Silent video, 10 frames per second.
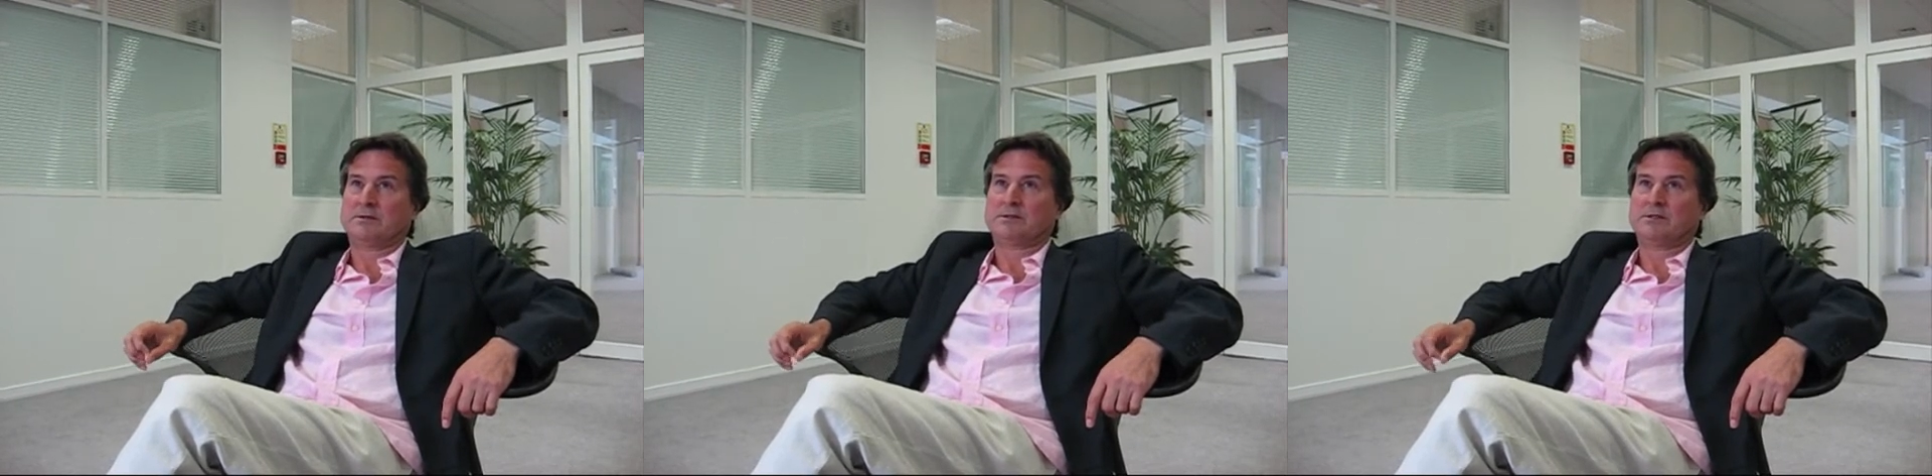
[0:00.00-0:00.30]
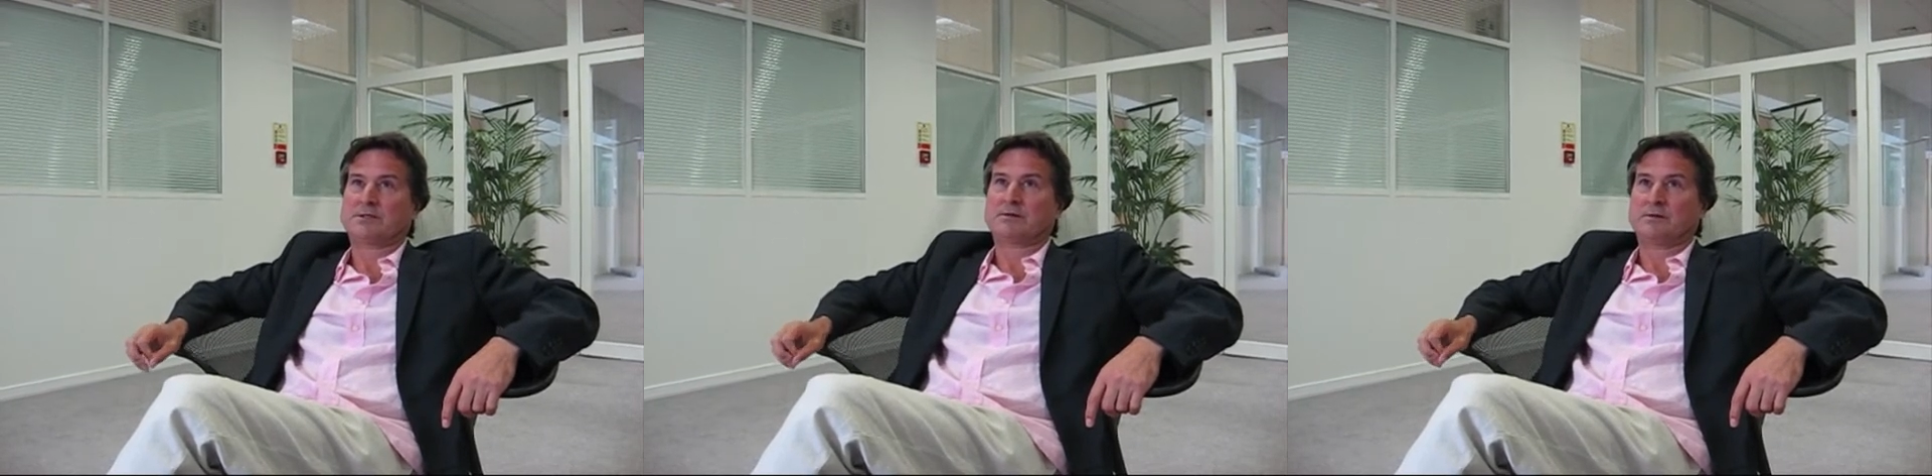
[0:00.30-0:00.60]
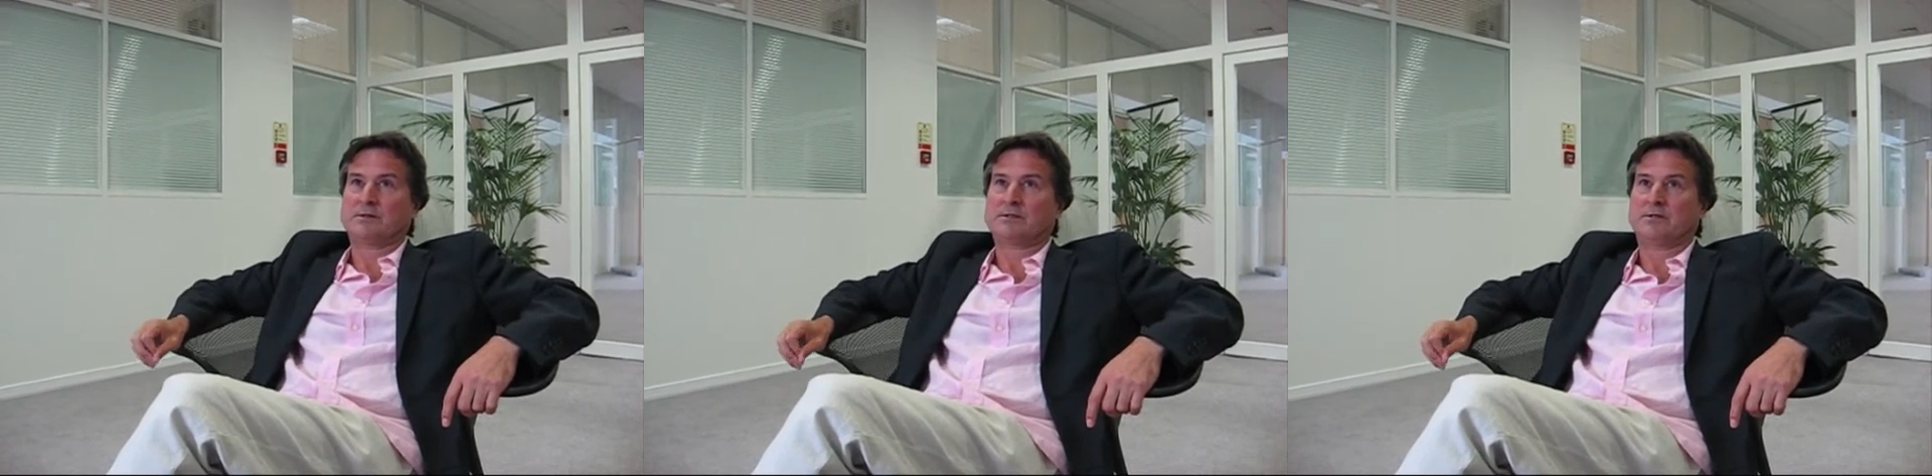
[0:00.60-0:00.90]
just on
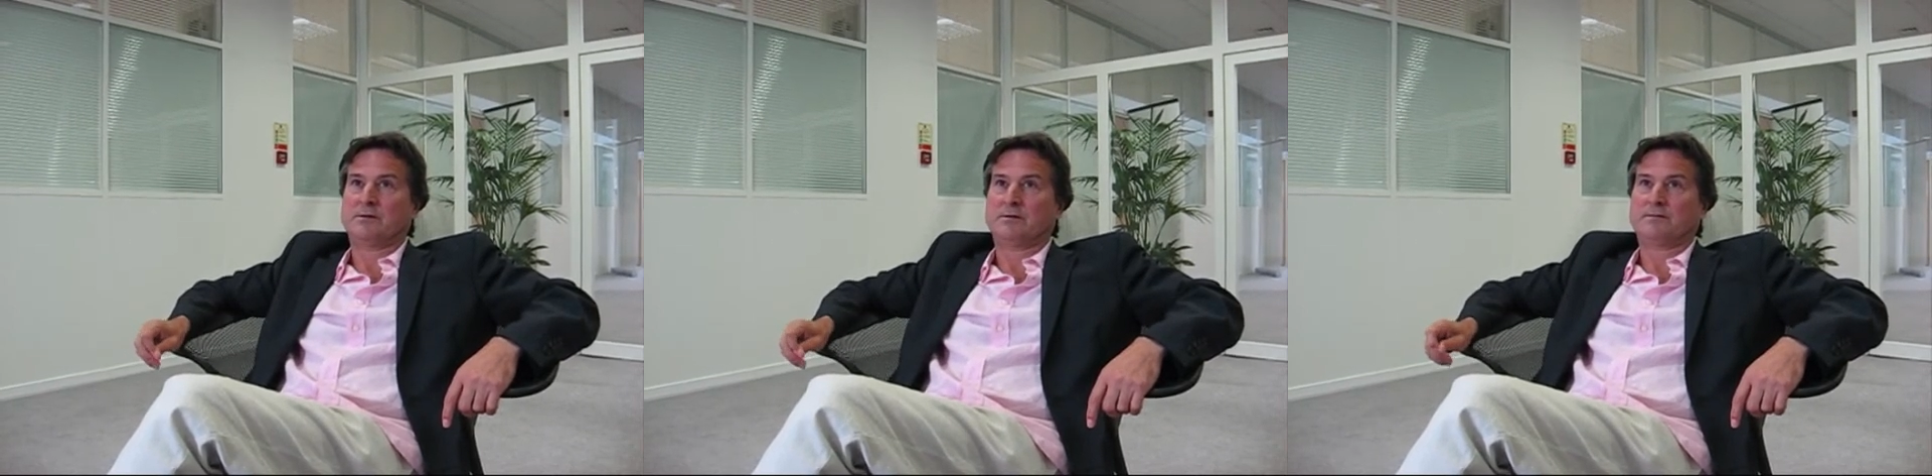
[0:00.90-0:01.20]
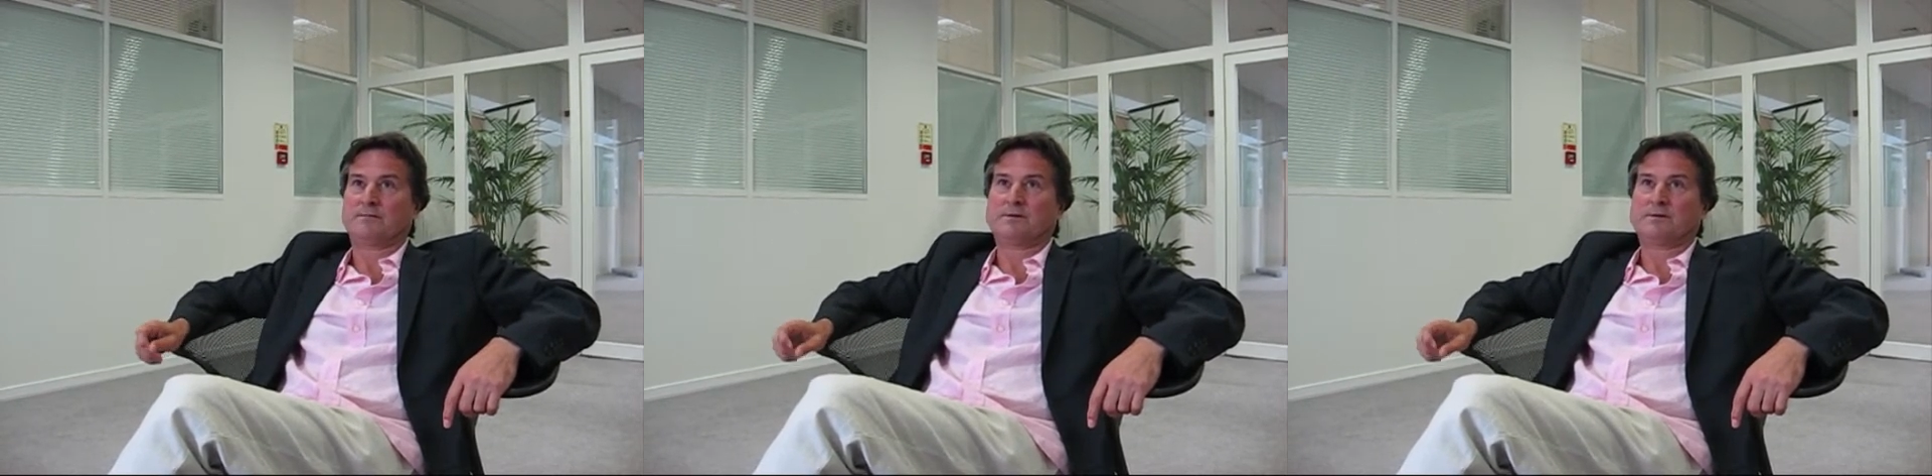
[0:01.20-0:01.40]
the turn of